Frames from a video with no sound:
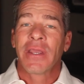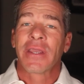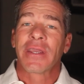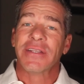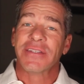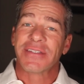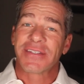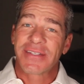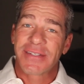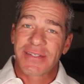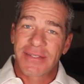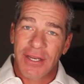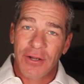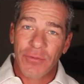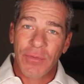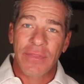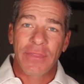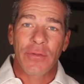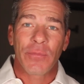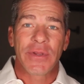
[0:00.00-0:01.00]

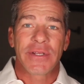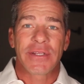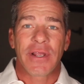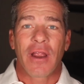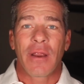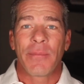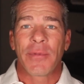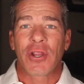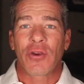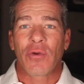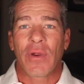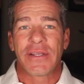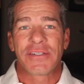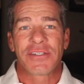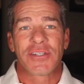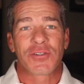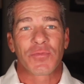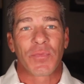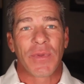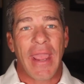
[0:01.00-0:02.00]
Considering the retirement
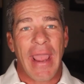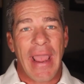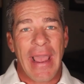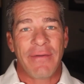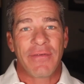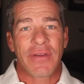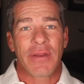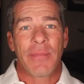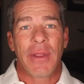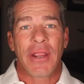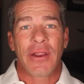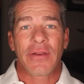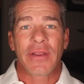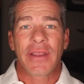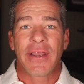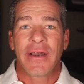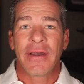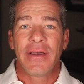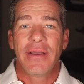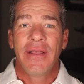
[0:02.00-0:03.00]
crisis we have in
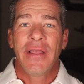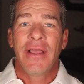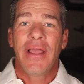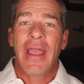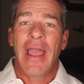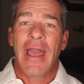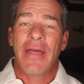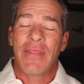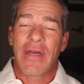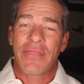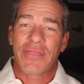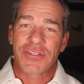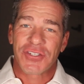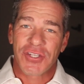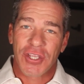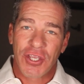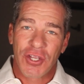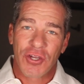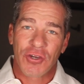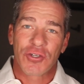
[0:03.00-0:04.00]
America and that the
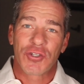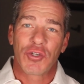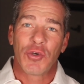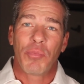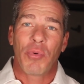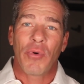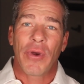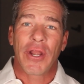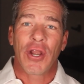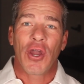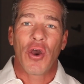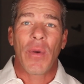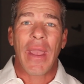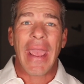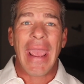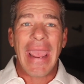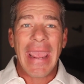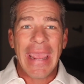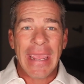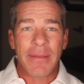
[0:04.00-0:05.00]
Secure 2.0
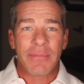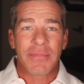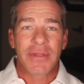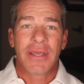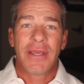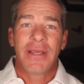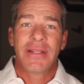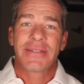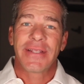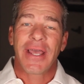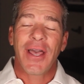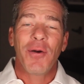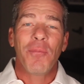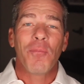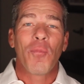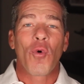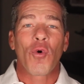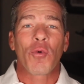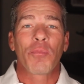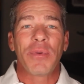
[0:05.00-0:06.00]
aimed to help
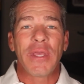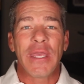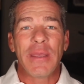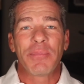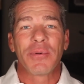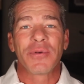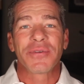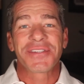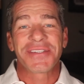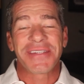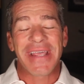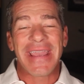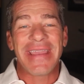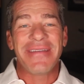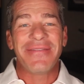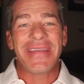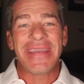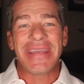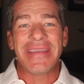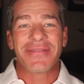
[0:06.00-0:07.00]
more people
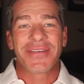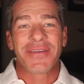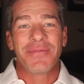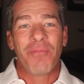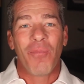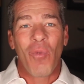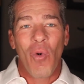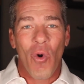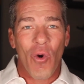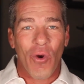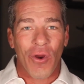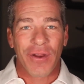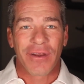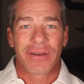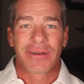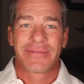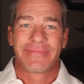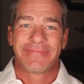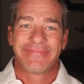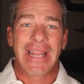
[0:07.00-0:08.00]
save even more.
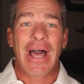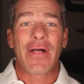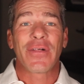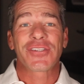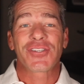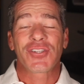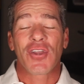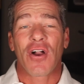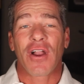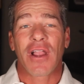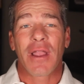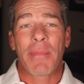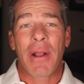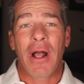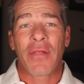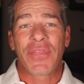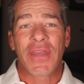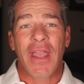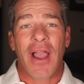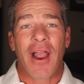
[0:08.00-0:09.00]
Now let's talk
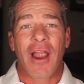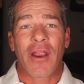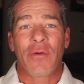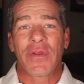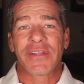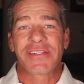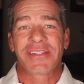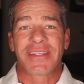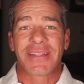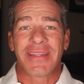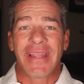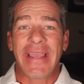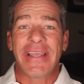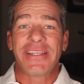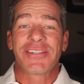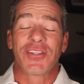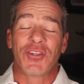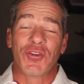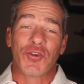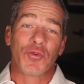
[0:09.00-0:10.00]
about the IRS
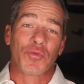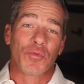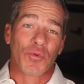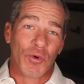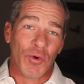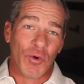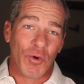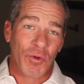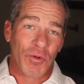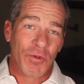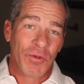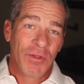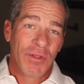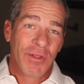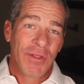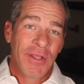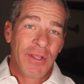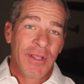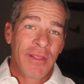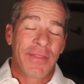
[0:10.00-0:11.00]
delays the new rule.
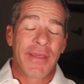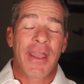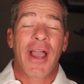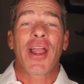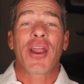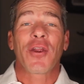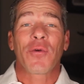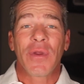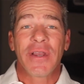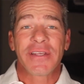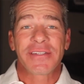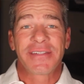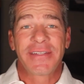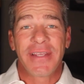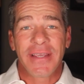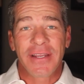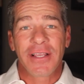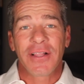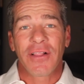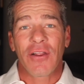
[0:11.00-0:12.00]
The IRS
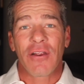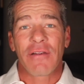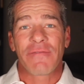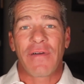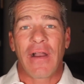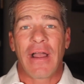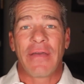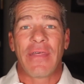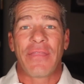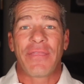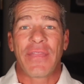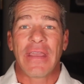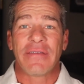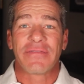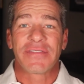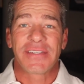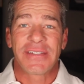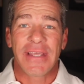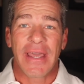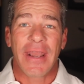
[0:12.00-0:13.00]
did clarify that they
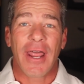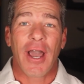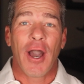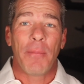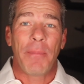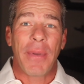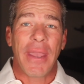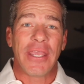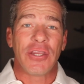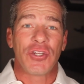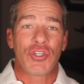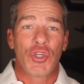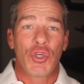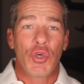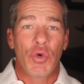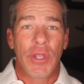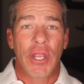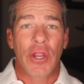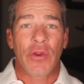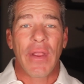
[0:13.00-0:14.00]
have set up a
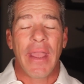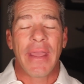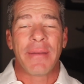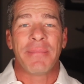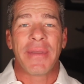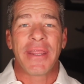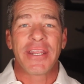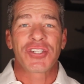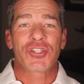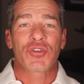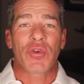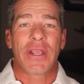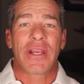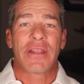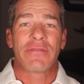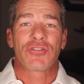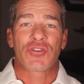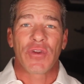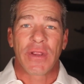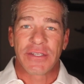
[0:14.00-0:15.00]
two-year
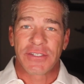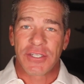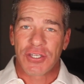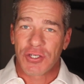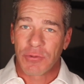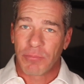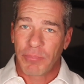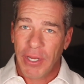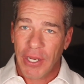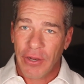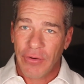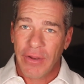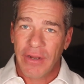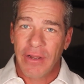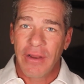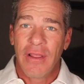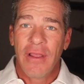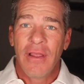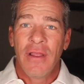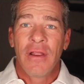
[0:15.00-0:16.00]
administrative transition
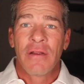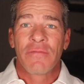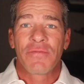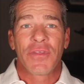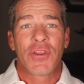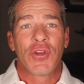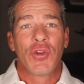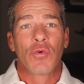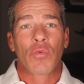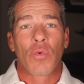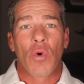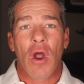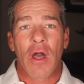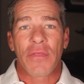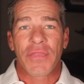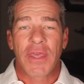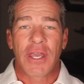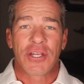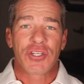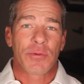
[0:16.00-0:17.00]
period for the new
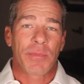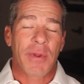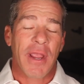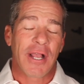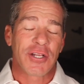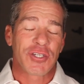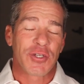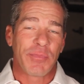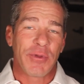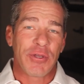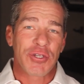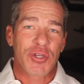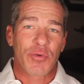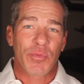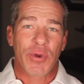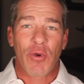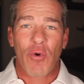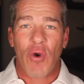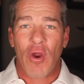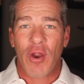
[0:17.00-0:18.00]
Roth catch-up contribution
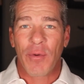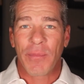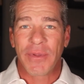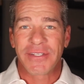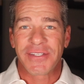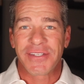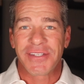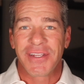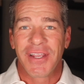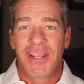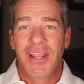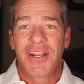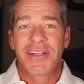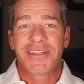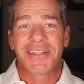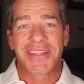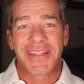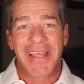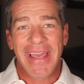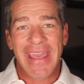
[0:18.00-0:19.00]
requirements,
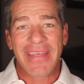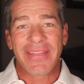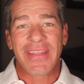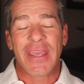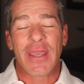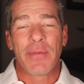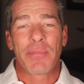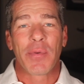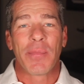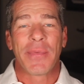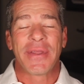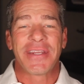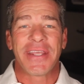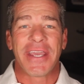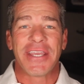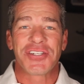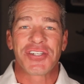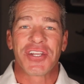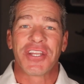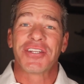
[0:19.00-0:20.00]
delaying the
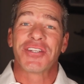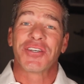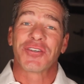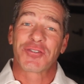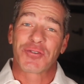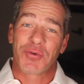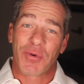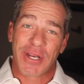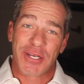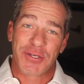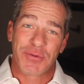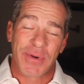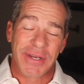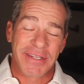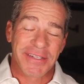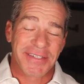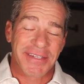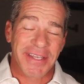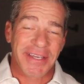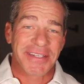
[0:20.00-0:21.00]
implementation until
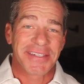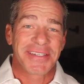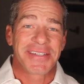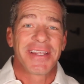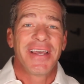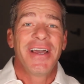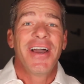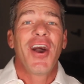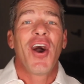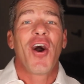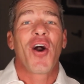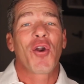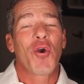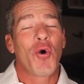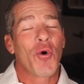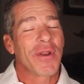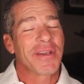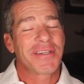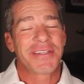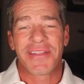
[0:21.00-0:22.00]
2026,
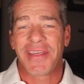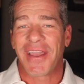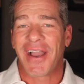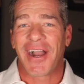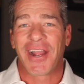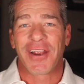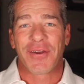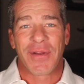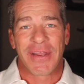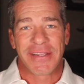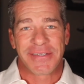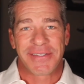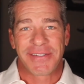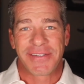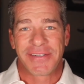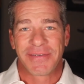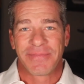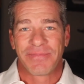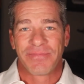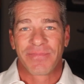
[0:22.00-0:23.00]
according to the
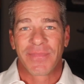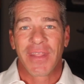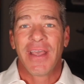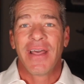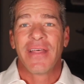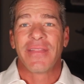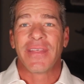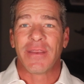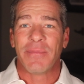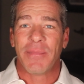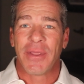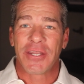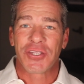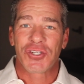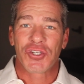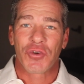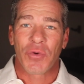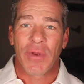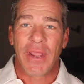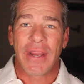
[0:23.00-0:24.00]
IRS. The
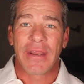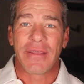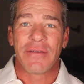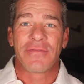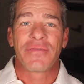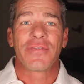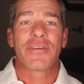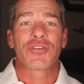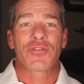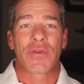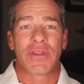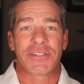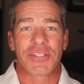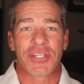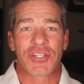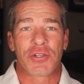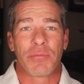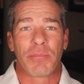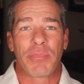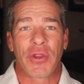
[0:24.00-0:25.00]
administrative
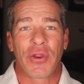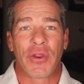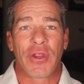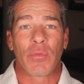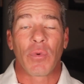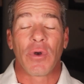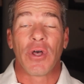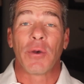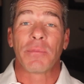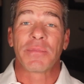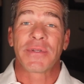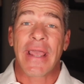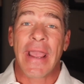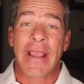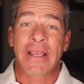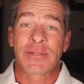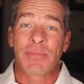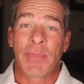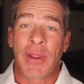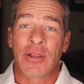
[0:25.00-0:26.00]
transition period will help
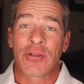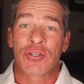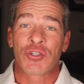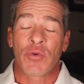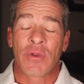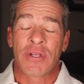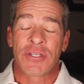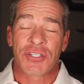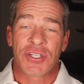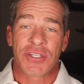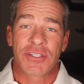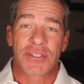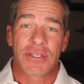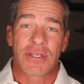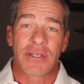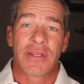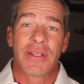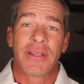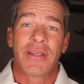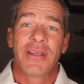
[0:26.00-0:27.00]
taxpayers
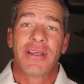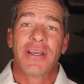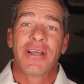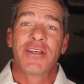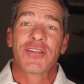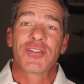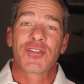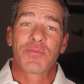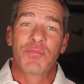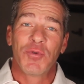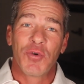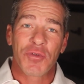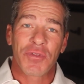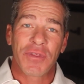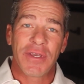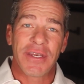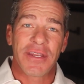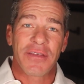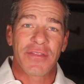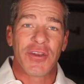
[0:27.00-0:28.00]
transition
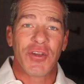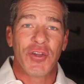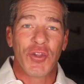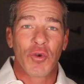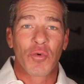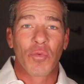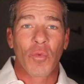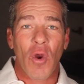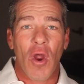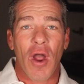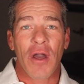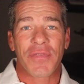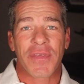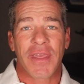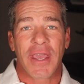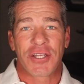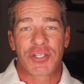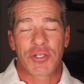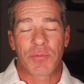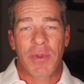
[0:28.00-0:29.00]
smoothly to the new Roth
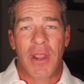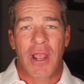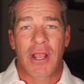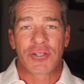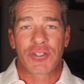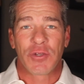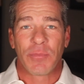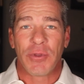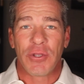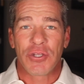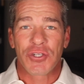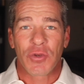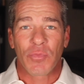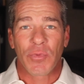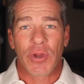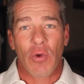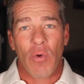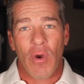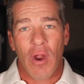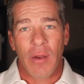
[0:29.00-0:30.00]
catch-up contribution
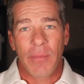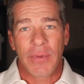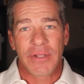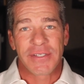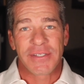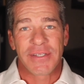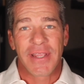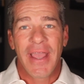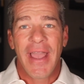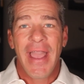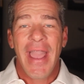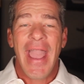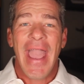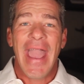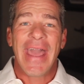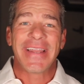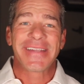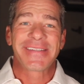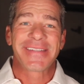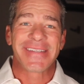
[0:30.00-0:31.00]
requirements
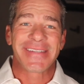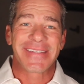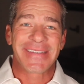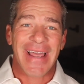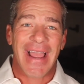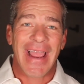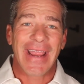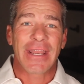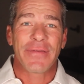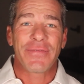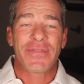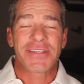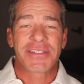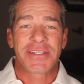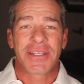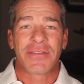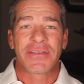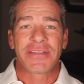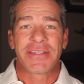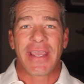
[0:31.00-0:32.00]
and is designed to
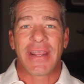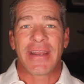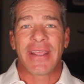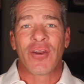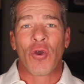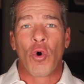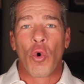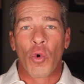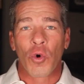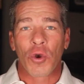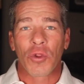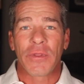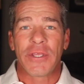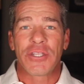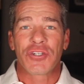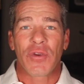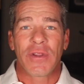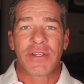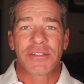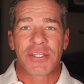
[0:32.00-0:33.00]
facilitate an orderly
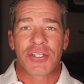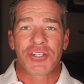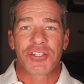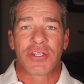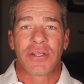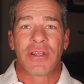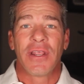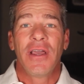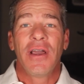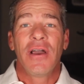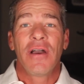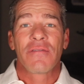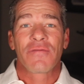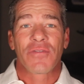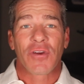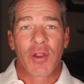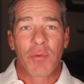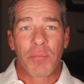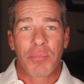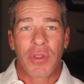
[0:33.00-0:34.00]
transition
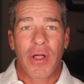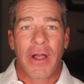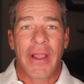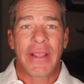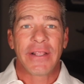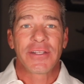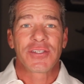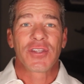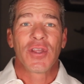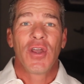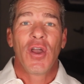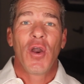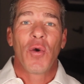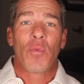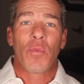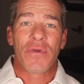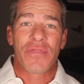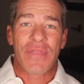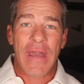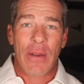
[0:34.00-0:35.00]
for compliance
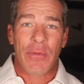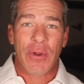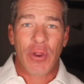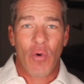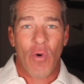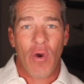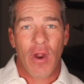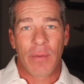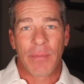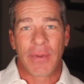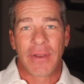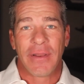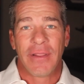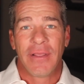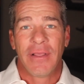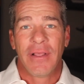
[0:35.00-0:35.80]
with that requirement.